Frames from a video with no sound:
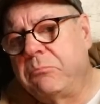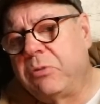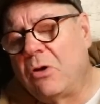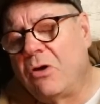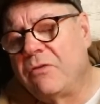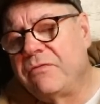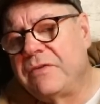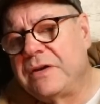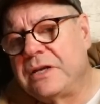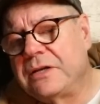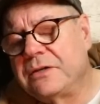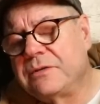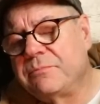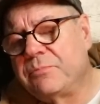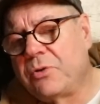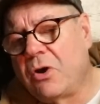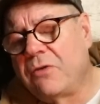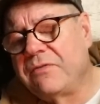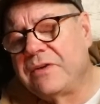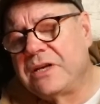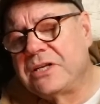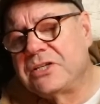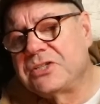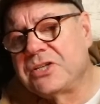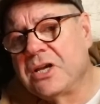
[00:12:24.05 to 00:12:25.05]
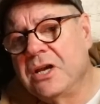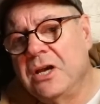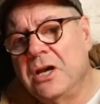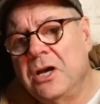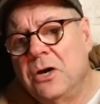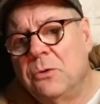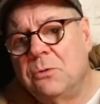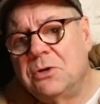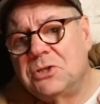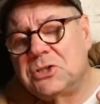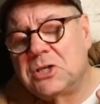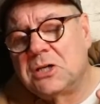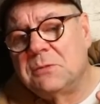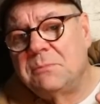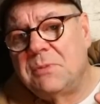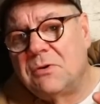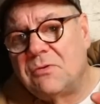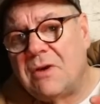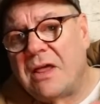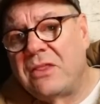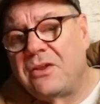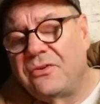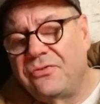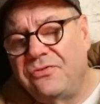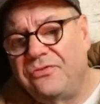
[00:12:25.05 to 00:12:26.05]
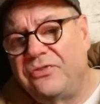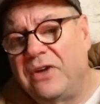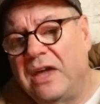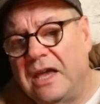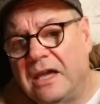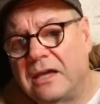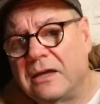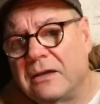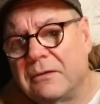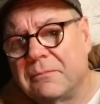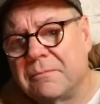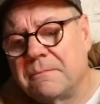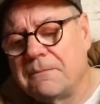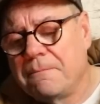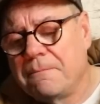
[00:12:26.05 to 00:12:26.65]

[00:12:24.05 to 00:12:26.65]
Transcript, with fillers: provenance, which can be rather fake